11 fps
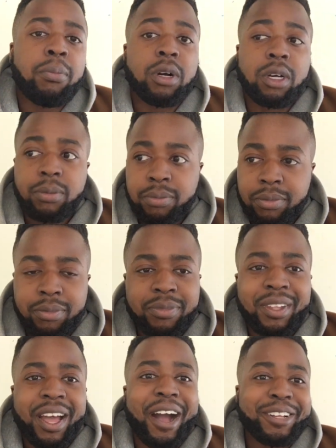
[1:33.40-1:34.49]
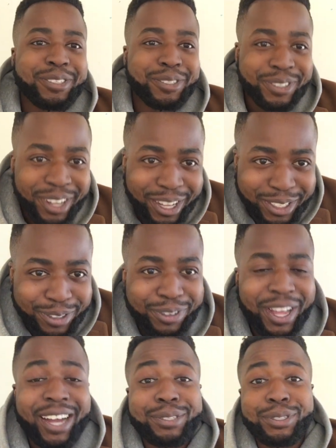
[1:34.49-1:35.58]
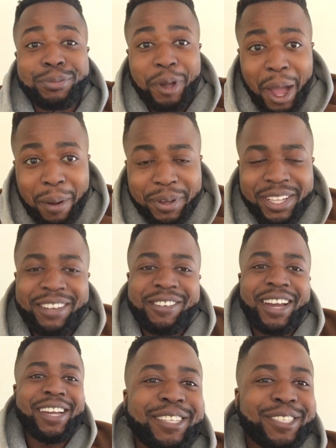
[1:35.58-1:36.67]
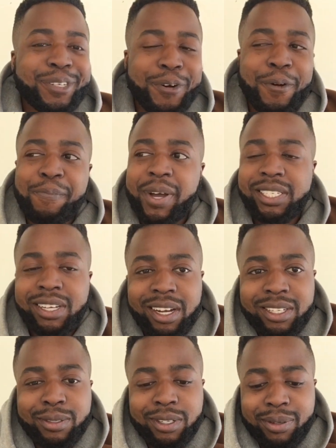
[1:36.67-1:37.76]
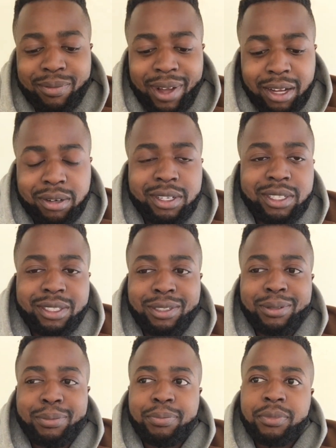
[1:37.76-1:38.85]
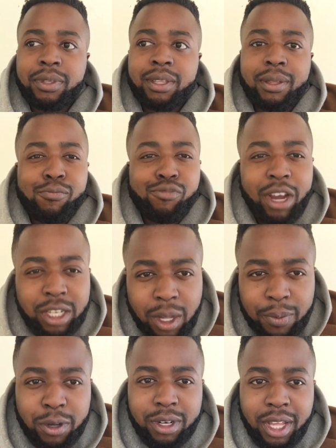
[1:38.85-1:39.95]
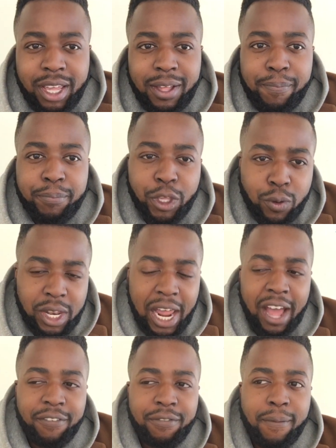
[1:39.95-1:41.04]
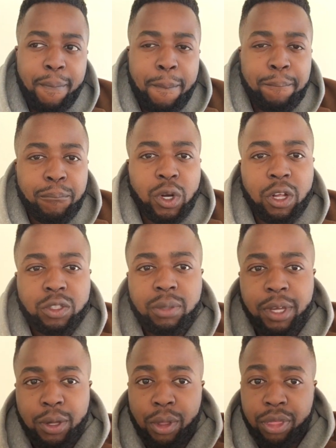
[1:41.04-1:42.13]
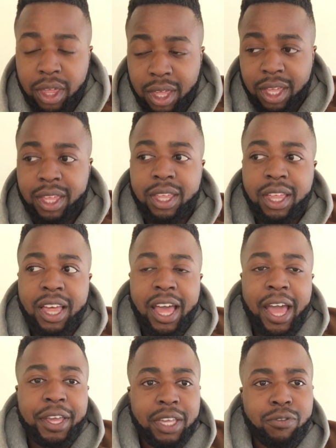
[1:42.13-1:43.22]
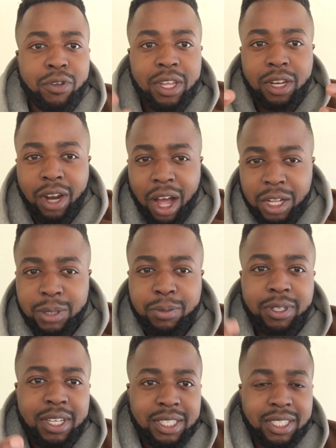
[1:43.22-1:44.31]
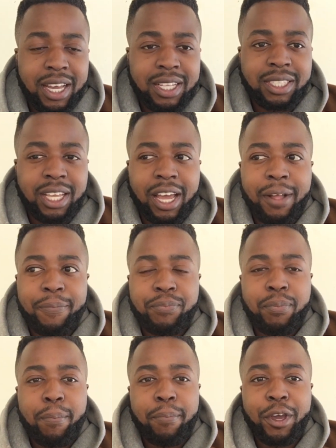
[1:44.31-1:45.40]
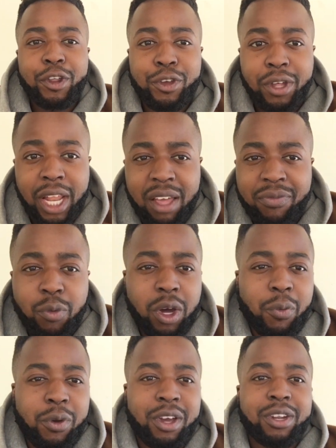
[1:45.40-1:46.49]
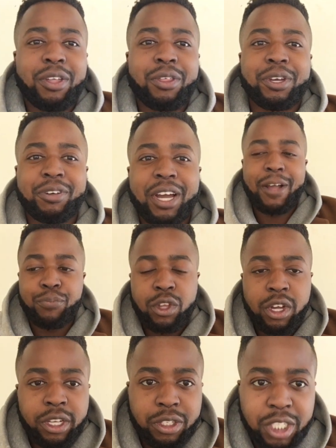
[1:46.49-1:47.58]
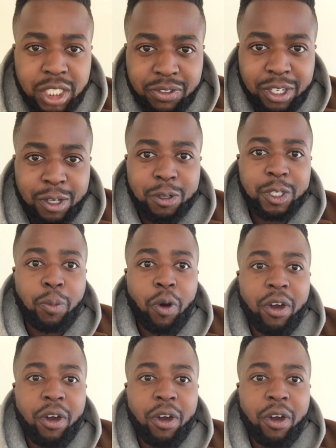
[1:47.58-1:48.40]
But I also react to some comedy, right? So my channel, my goal is to brighten up your day, make you laugh, but also make you think and give you knowledgeable insights that better your life in one way or another, right? So this video is